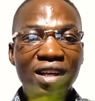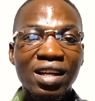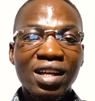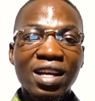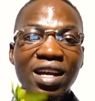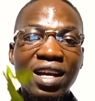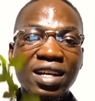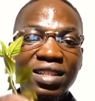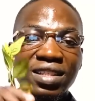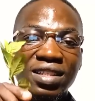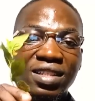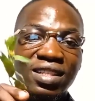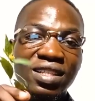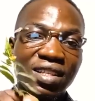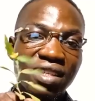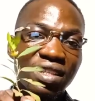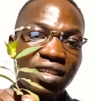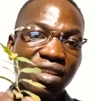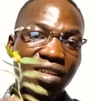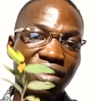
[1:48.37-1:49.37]
Get
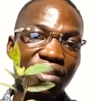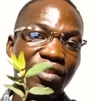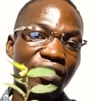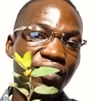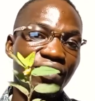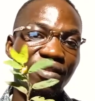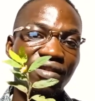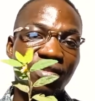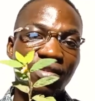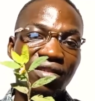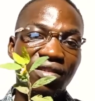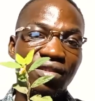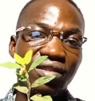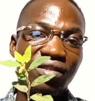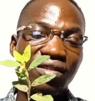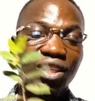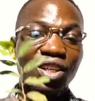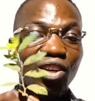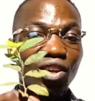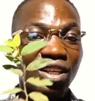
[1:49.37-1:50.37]
this leaf,
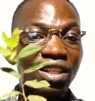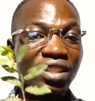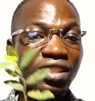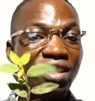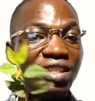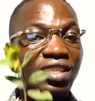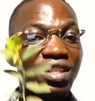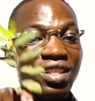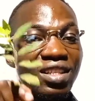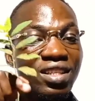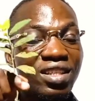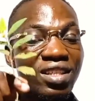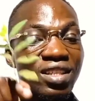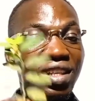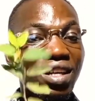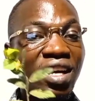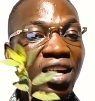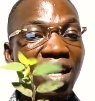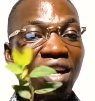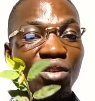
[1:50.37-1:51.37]
we call it
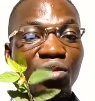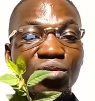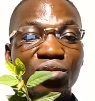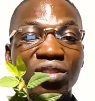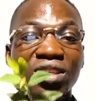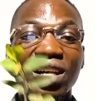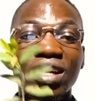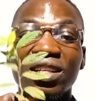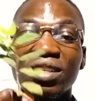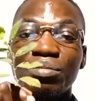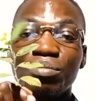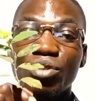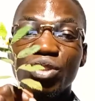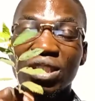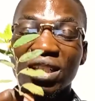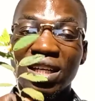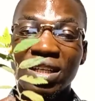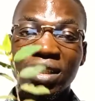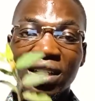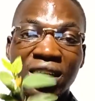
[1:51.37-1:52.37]
Sida Acuta in
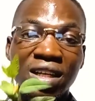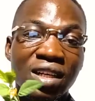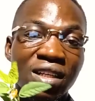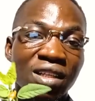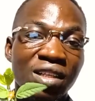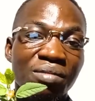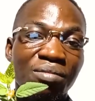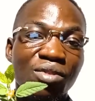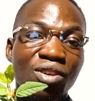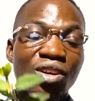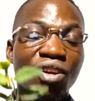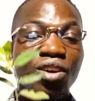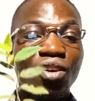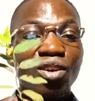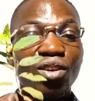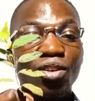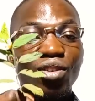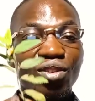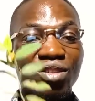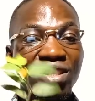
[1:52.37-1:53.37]
botanical name,
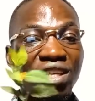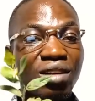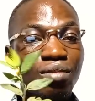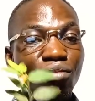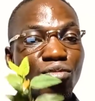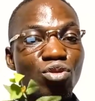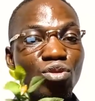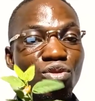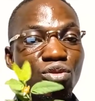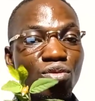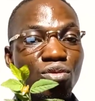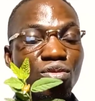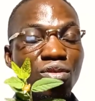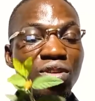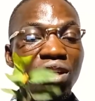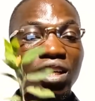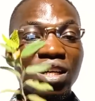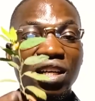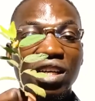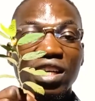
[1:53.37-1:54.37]
or OSEPOTU
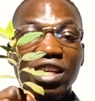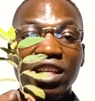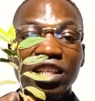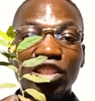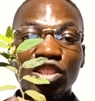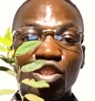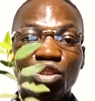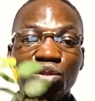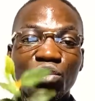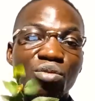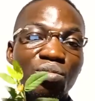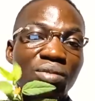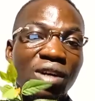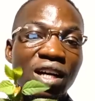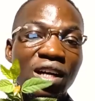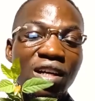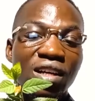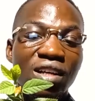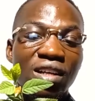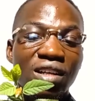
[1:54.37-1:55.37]
in
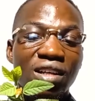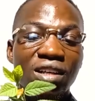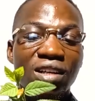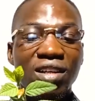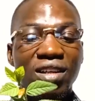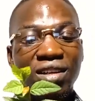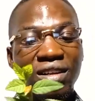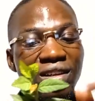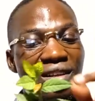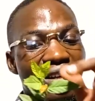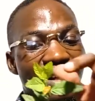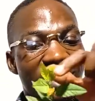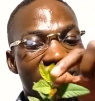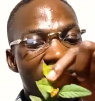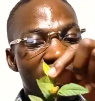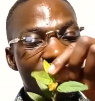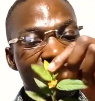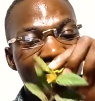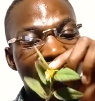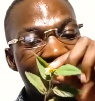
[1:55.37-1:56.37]
Yoruba.
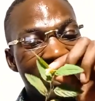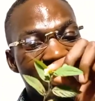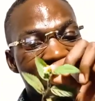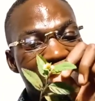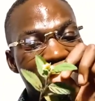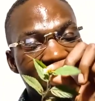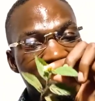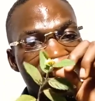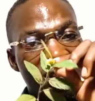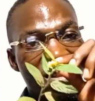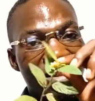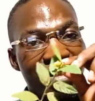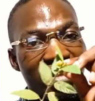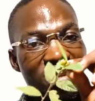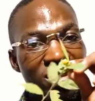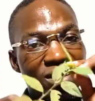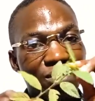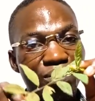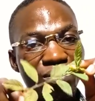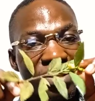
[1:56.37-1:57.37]
You can see it,
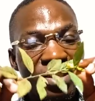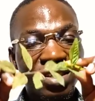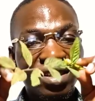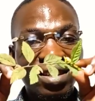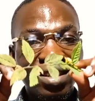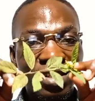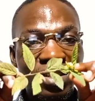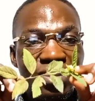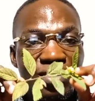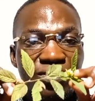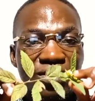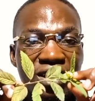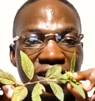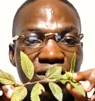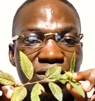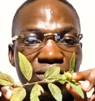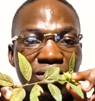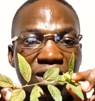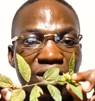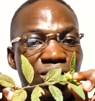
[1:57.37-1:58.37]
please see it very
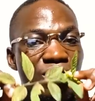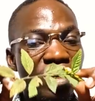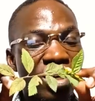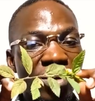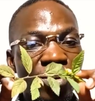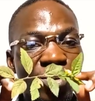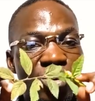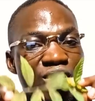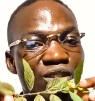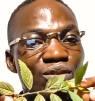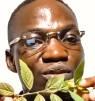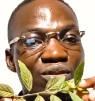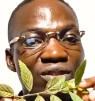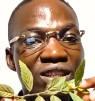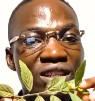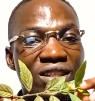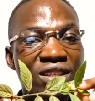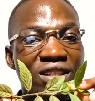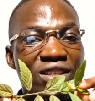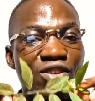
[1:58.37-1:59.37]
well. You can Google
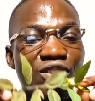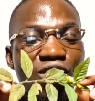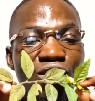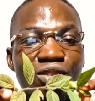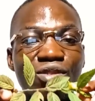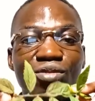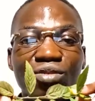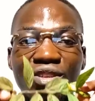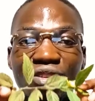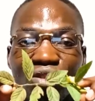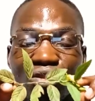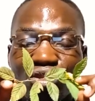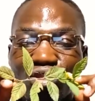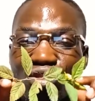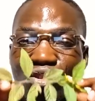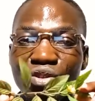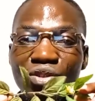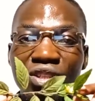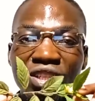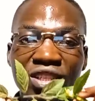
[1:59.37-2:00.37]
it, Google will
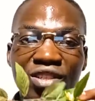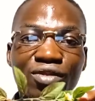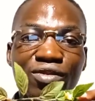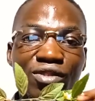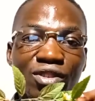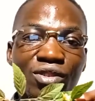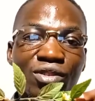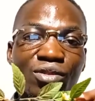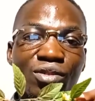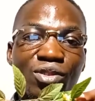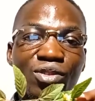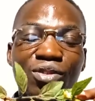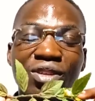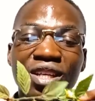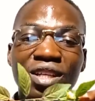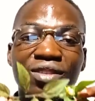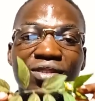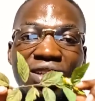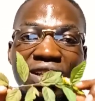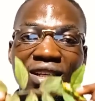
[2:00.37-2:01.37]
show it for you so
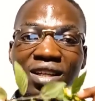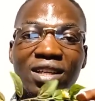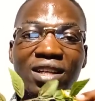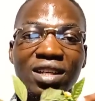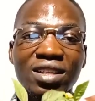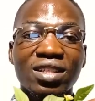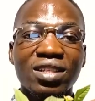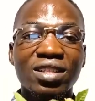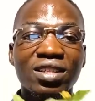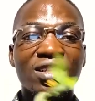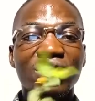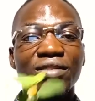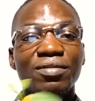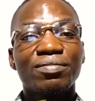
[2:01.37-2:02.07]
that you can get it.